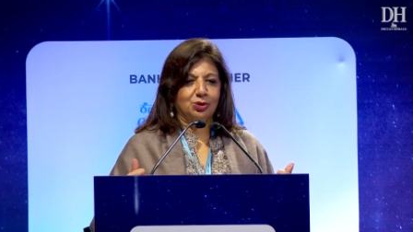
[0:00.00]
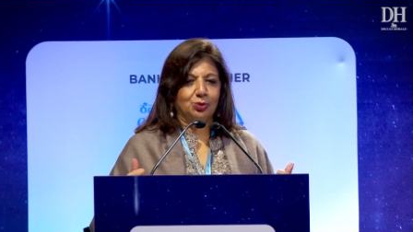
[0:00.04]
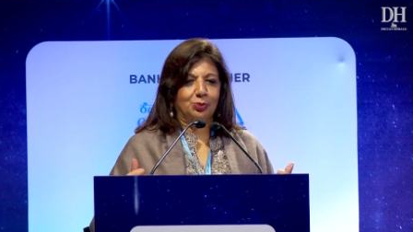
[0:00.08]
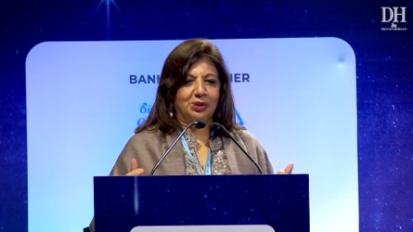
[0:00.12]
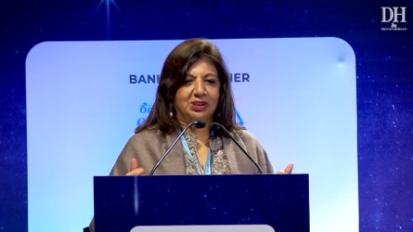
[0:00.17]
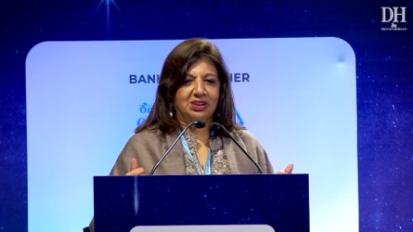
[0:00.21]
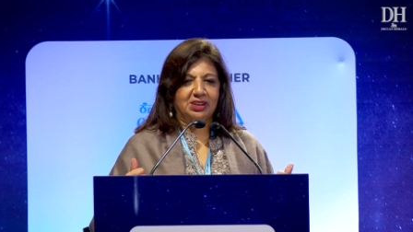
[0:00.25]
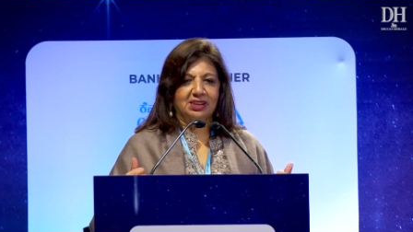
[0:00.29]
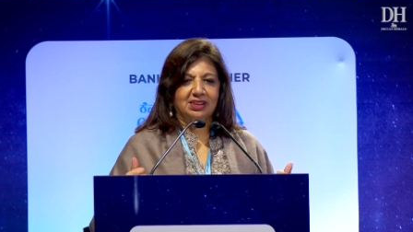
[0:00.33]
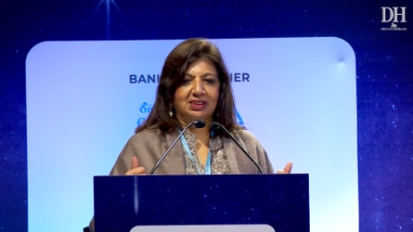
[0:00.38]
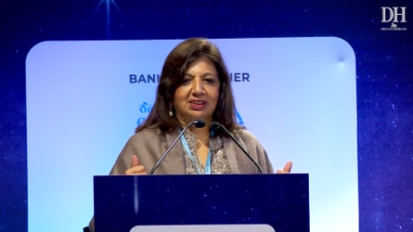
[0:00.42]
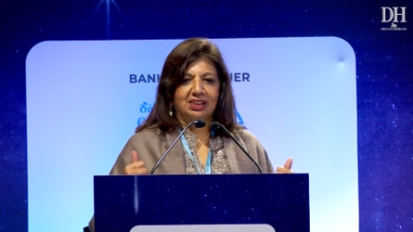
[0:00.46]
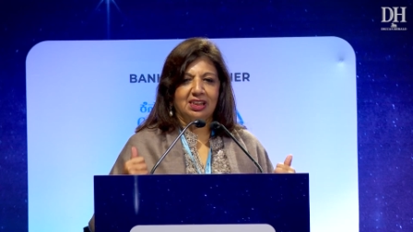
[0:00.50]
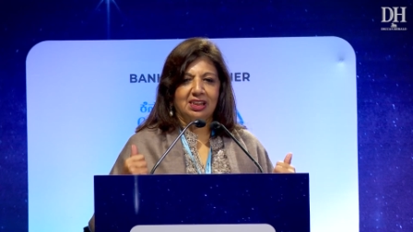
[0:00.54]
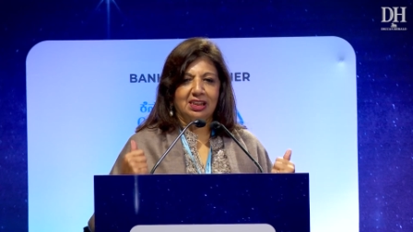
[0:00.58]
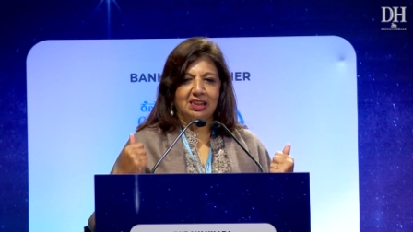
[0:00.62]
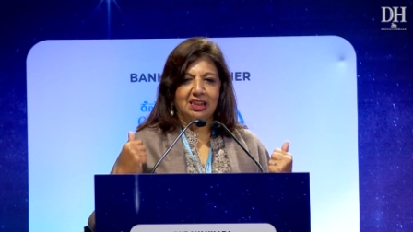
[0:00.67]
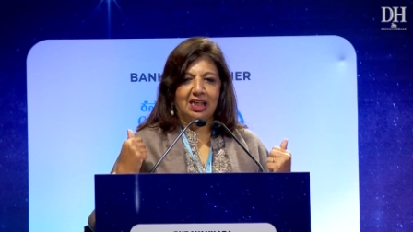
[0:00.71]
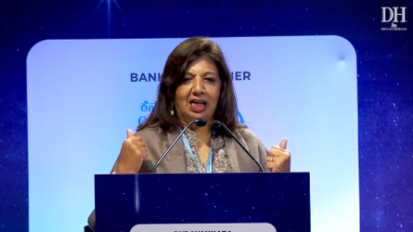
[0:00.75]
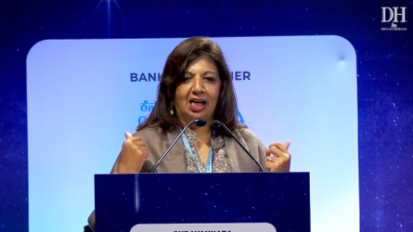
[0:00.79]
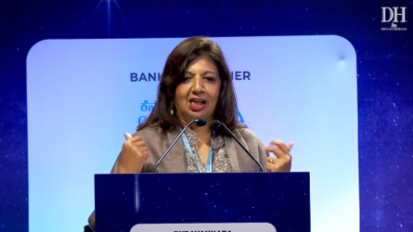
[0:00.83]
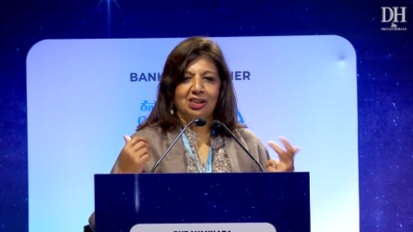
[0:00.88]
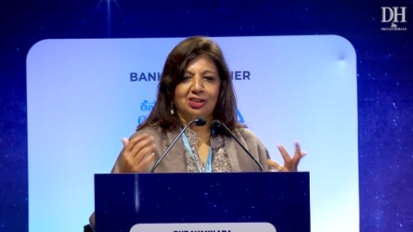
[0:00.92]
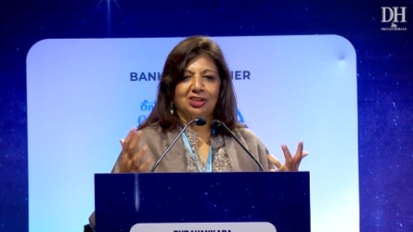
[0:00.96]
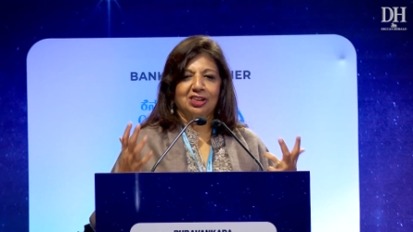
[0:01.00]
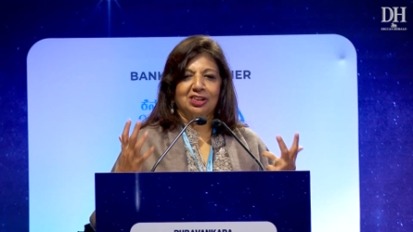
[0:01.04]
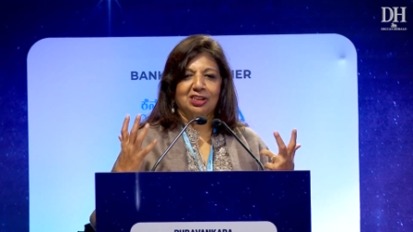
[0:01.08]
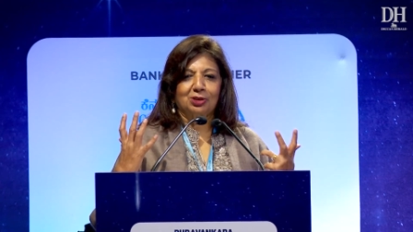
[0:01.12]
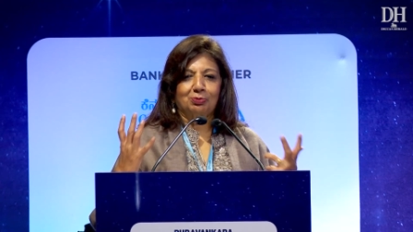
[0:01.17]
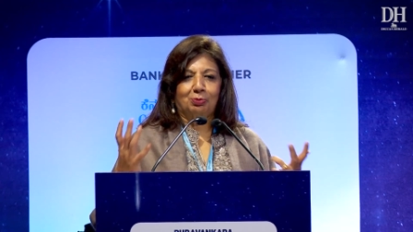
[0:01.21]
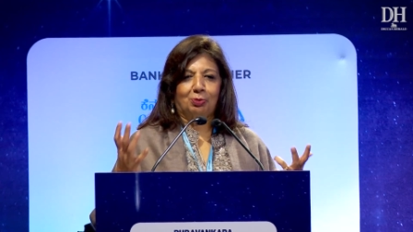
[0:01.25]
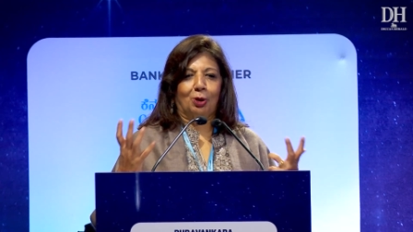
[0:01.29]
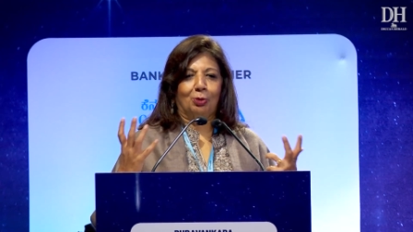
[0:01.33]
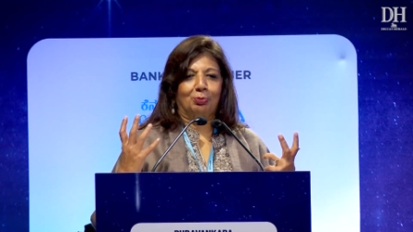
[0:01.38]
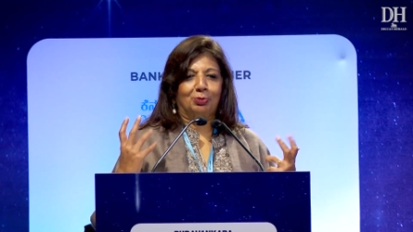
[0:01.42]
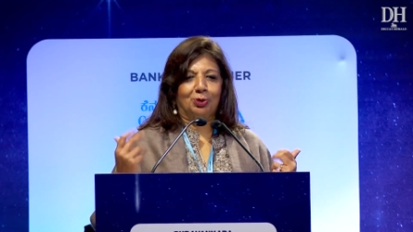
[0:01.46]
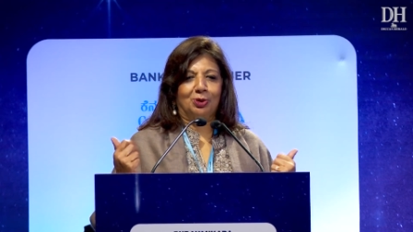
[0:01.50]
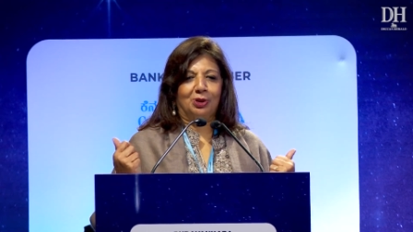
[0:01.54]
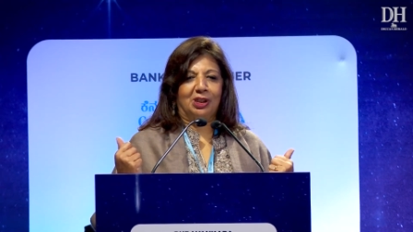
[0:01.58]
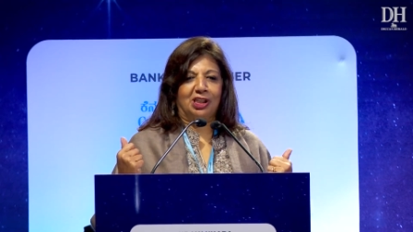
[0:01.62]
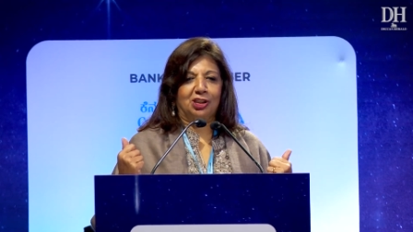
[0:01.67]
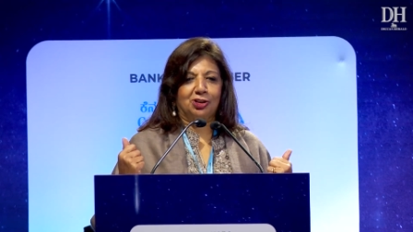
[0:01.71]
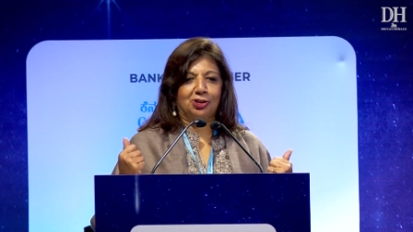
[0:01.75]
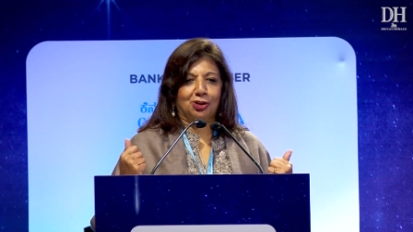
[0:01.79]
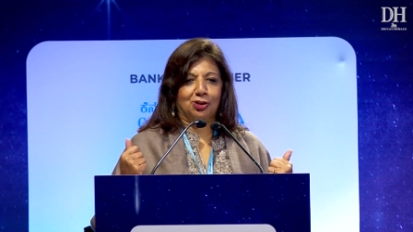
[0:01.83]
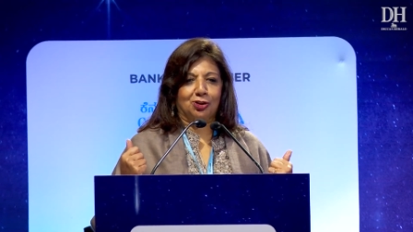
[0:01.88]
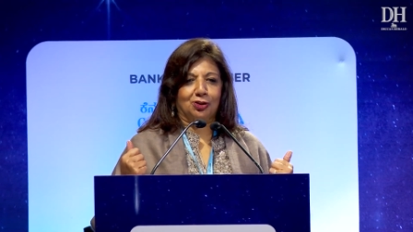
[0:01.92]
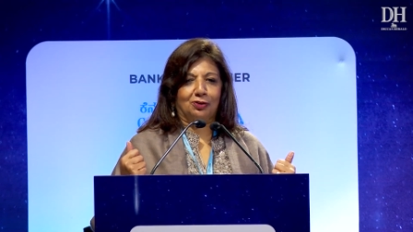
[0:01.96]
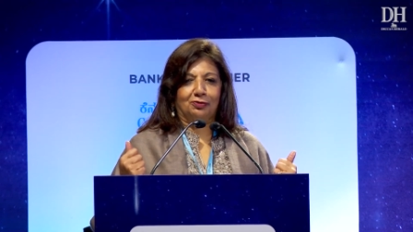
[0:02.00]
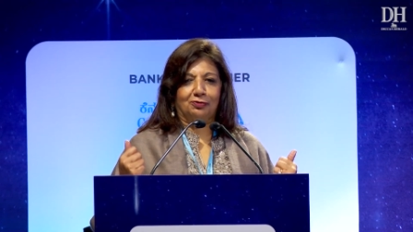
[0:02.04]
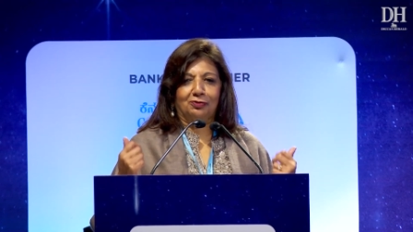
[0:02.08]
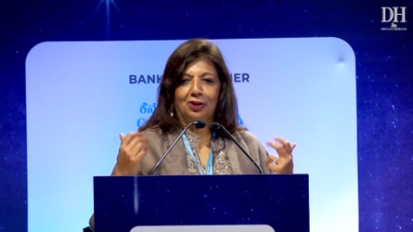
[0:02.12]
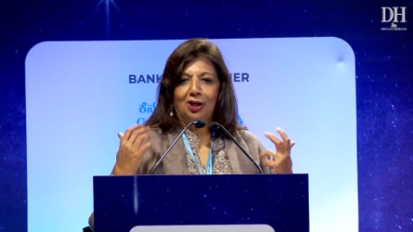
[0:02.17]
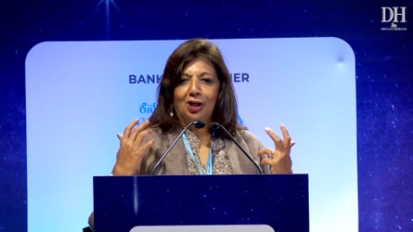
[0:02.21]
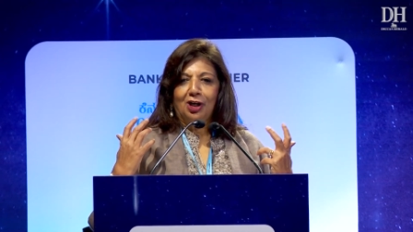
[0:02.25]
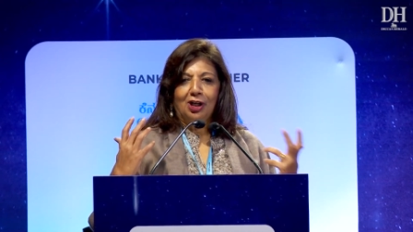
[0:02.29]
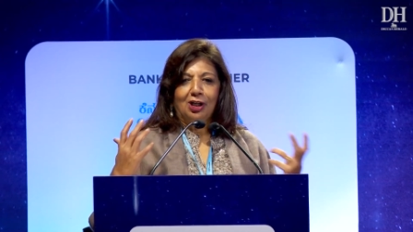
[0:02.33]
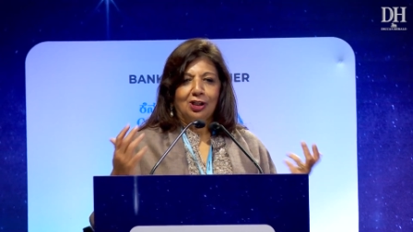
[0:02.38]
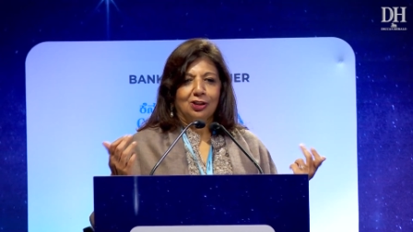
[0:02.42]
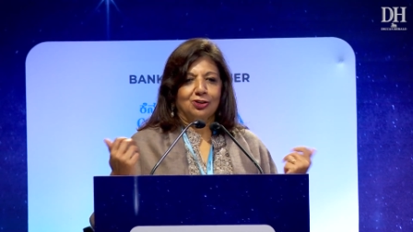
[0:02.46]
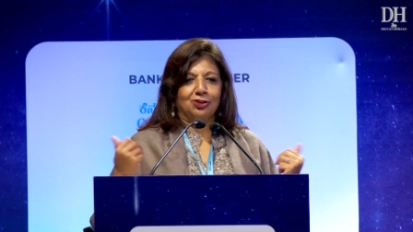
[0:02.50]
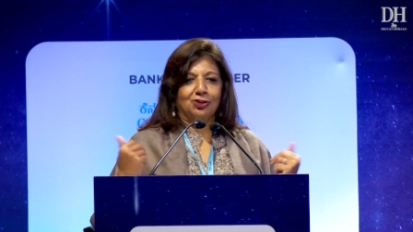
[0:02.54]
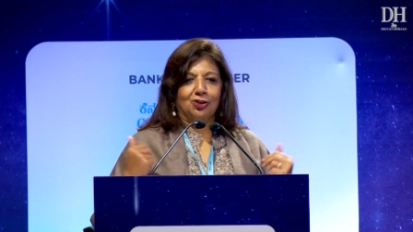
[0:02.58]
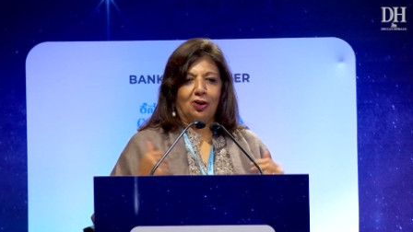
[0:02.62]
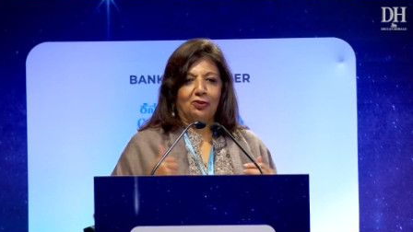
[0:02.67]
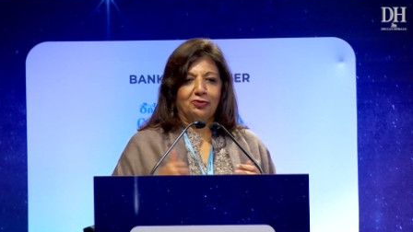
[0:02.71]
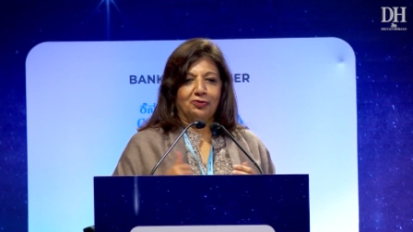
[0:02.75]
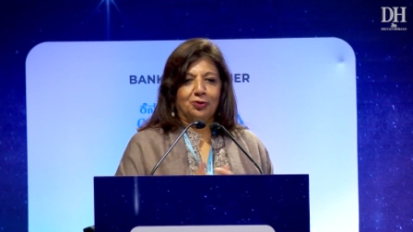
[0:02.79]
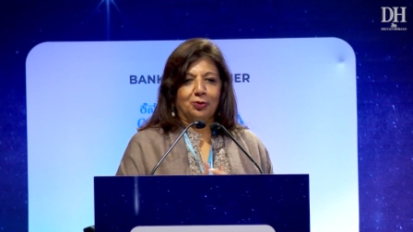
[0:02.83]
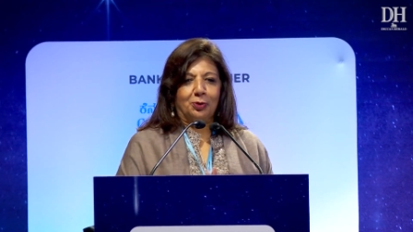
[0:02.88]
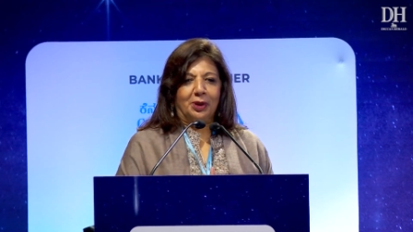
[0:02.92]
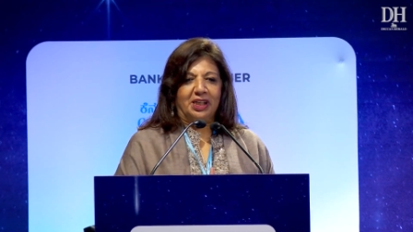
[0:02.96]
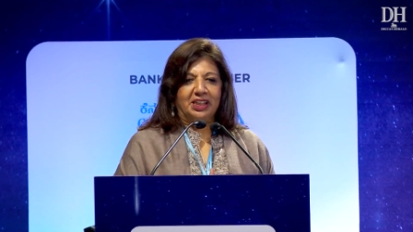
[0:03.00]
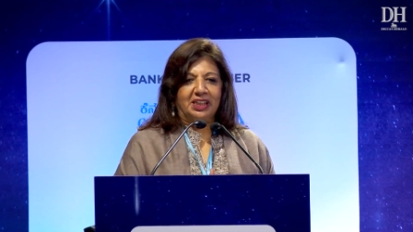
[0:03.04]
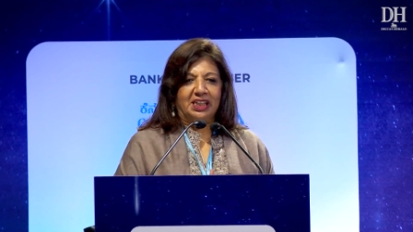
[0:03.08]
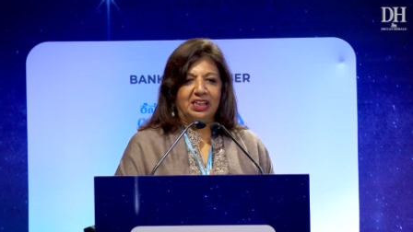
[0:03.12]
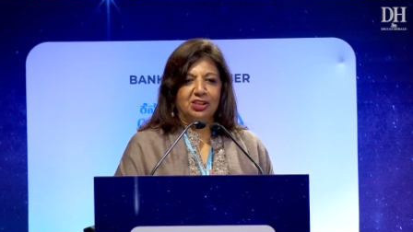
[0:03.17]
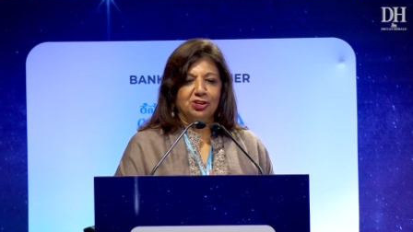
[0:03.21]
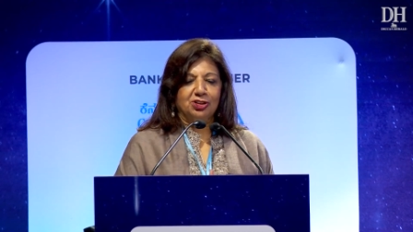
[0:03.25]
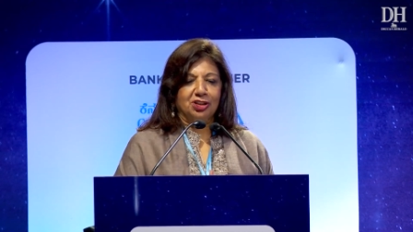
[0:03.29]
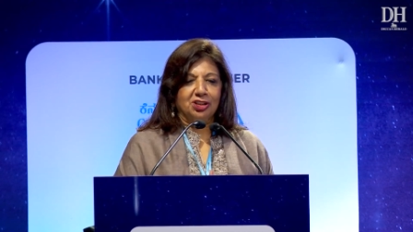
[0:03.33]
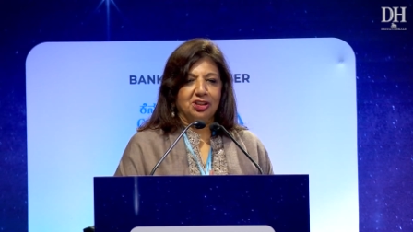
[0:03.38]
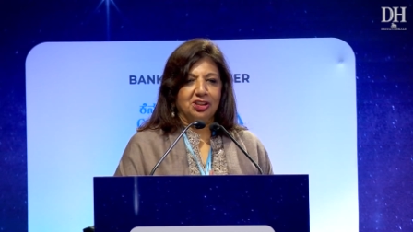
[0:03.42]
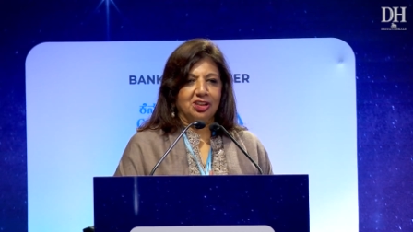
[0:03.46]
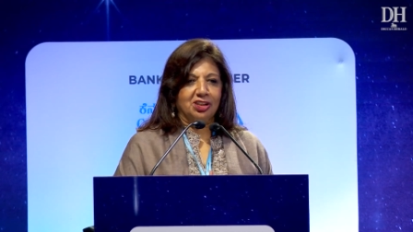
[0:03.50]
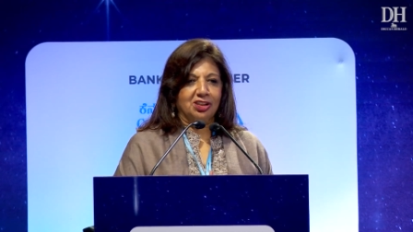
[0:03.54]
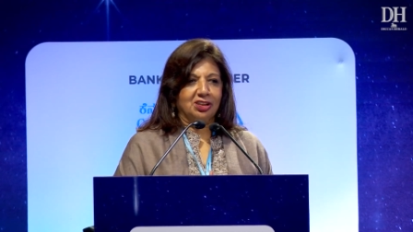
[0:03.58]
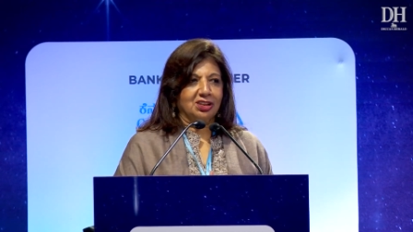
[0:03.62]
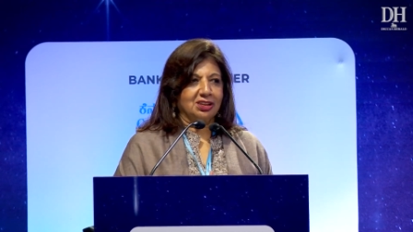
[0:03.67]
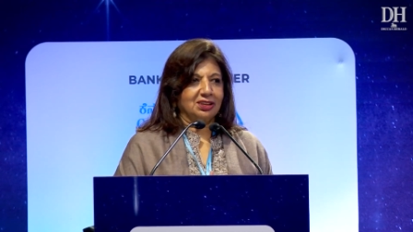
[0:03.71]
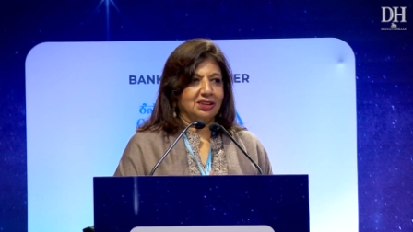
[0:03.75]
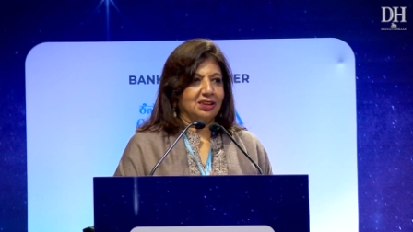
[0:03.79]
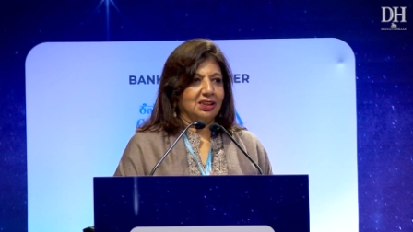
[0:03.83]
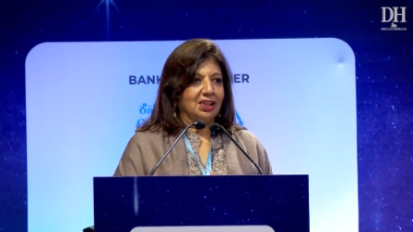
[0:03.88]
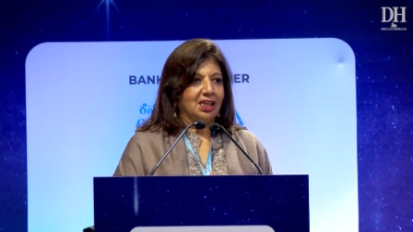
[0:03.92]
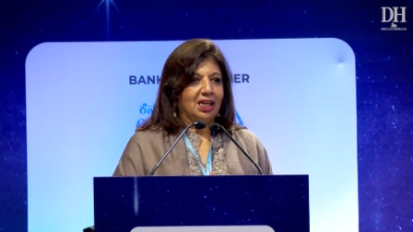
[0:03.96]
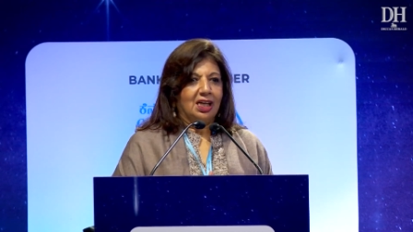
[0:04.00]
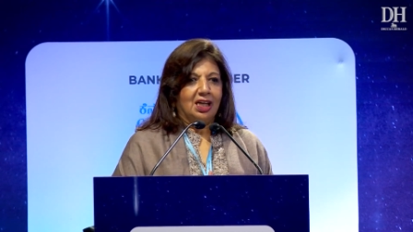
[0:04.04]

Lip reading: which is the largest population of software engineers